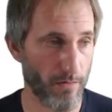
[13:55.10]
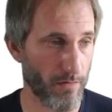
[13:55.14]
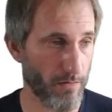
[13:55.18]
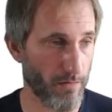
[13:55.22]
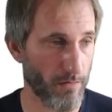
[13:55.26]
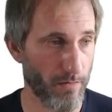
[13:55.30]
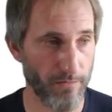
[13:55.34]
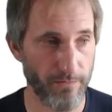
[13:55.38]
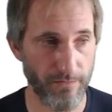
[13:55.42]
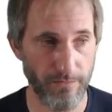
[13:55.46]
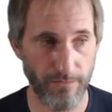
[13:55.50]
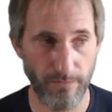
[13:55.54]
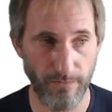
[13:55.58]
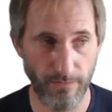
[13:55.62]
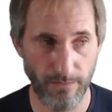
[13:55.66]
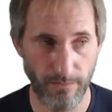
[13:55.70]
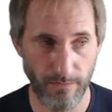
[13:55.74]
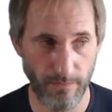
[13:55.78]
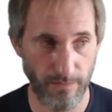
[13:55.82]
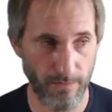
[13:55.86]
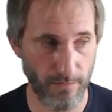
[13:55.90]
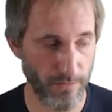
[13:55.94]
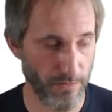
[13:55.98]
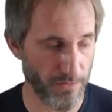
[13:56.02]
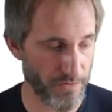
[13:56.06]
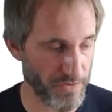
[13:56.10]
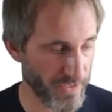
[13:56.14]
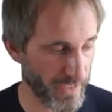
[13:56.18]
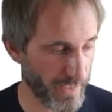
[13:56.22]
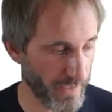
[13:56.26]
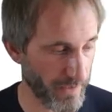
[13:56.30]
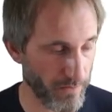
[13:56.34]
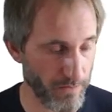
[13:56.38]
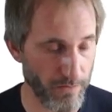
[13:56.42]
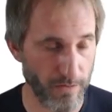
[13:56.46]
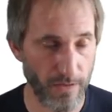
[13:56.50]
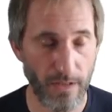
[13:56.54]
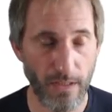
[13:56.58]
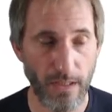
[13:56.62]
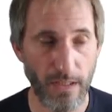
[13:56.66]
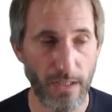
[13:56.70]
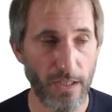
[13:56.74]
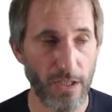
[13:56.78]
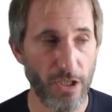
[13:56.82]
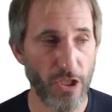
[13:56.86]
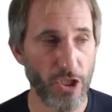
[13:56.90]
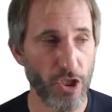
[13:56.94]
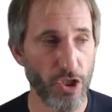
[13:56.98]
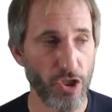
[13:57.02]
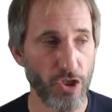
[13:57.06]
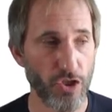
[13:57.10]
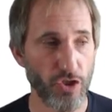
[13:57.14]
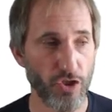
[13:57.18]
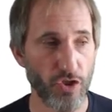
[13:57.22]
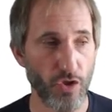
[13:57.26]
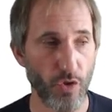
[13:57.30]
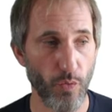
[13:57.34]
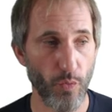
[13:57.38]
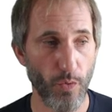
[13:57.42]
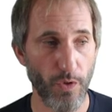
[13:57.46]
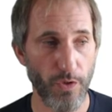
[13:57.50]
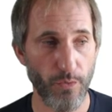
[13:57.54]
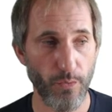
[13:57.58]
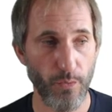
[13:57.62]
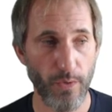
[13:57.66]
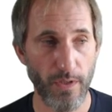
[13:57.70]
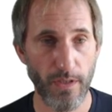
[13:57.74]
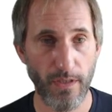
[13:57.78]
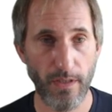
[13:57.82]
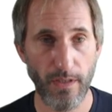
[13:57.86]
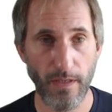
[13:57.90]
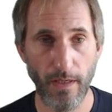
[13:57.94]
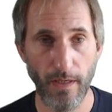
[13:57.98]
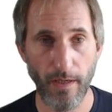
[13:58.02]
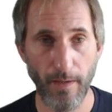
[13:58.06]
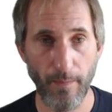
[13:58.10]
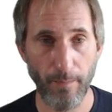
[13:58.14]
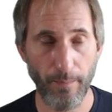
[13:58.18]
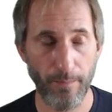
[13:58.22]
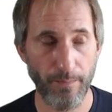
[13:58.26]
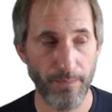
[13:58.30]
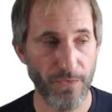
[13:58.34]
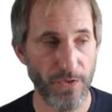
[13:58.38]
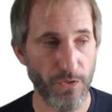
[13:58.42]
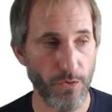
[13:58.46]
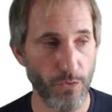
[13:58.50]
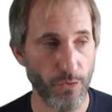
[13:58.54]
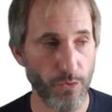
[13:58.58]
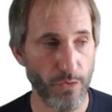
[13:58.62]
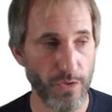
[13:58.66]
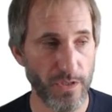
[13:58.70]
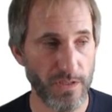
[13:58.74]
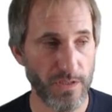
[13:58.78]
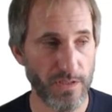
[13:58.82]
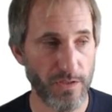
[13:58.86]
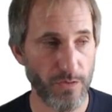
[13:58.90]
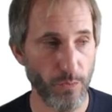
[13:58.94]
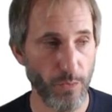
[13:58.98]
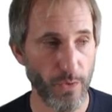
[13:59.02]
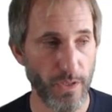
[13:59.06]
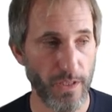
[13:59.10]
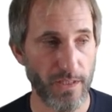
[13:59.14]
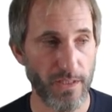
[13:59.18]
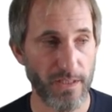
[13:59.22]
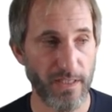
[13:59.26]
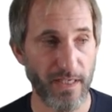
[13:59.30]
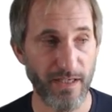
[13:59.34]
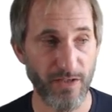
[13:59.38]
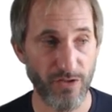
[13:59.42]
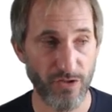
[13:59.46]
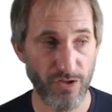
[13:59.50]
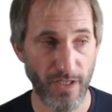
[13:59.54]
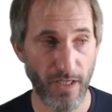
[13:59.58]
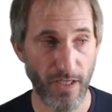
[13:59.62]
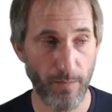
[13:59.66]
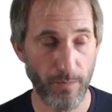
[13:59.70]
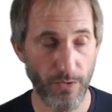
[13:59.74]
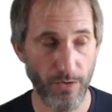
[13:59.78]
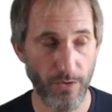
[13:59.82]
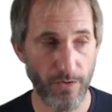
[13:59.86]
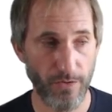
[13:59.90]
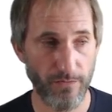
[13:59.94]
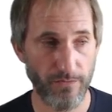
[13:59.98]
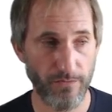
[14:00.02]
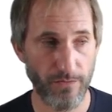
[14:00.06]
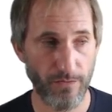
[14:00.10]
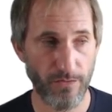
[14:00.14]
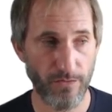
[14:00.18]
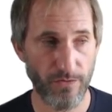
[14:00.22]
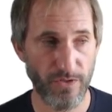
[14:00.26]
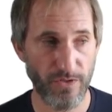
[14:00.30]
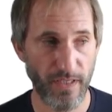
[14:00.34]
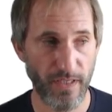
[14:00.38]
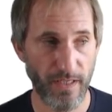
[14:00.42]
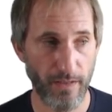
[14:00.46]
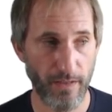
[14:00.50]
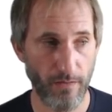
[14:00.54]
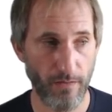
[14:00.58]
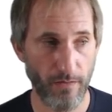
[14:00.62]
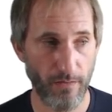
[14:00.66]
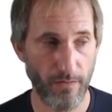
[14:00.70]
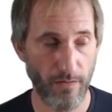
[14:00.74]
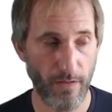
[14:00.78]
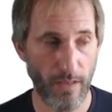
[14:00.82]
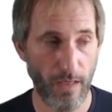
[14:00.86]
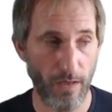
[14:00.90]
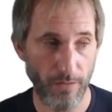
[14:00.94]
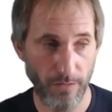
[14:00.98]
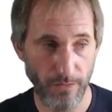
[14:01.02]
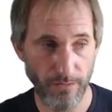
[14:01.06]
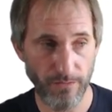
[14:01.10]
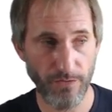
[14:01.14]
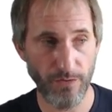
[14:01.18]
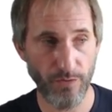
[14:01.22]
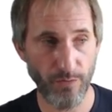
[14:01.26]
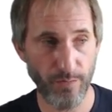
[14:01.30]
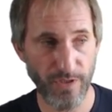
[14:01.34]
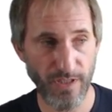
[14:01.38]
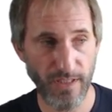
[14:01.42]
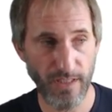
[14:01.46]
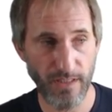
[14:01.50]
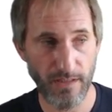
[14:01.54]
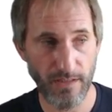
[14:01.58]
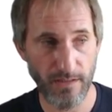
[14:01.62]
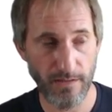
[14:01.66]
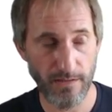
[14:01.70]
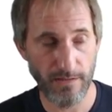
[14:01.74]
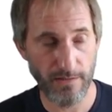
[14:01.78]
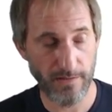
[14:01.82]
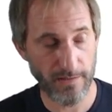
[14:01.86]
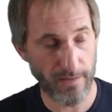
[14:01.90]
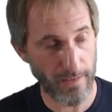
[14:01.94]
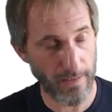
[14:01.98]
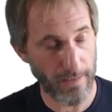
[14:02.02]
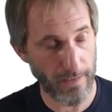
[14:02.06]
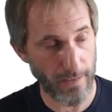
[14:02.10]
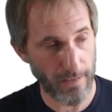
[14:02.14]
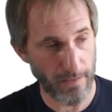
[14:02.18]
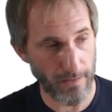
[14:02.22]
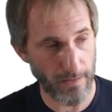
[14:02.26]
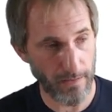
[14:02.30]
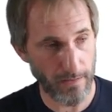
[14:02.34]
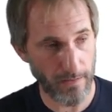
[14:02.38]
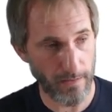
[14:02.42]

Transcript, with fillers: of the container. So what we um, do is we take a checkpoint of the container out of Kubernetes and